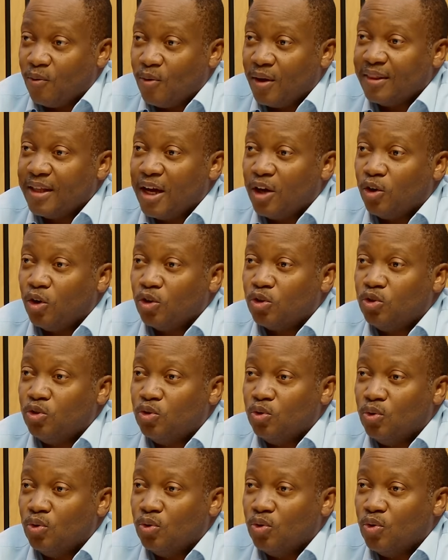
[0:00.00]
What they are not
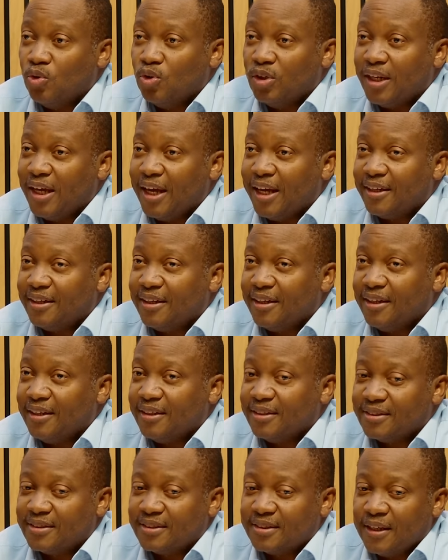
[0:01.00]
good at
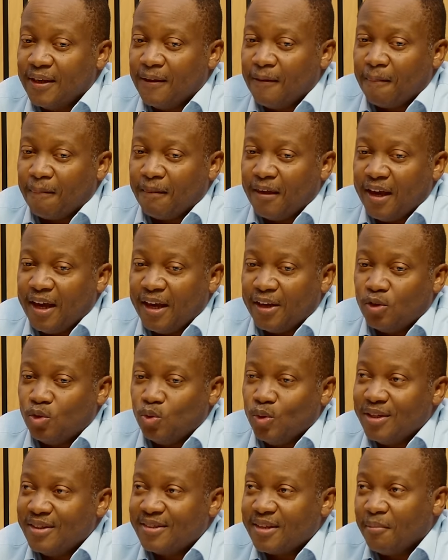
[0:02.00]
is
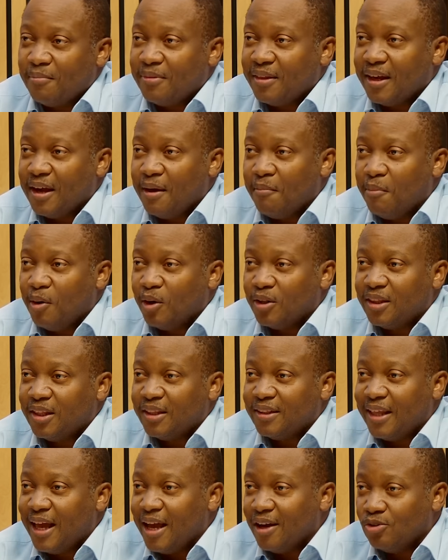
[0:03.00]
doing something about the
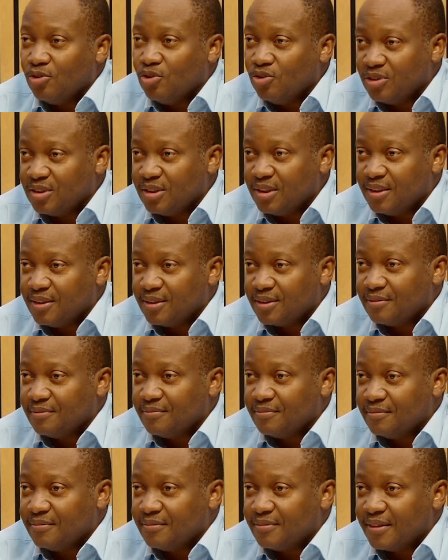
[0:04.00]
diagnosis,
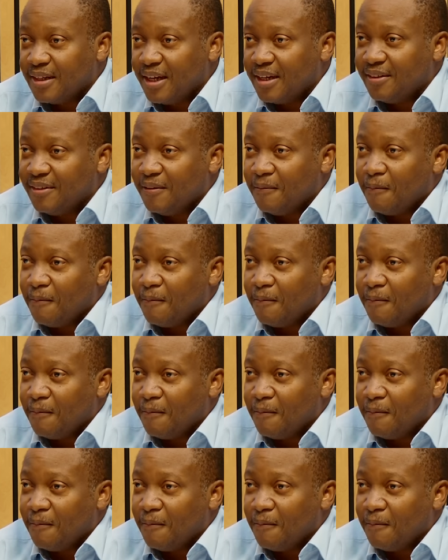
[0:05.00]
right?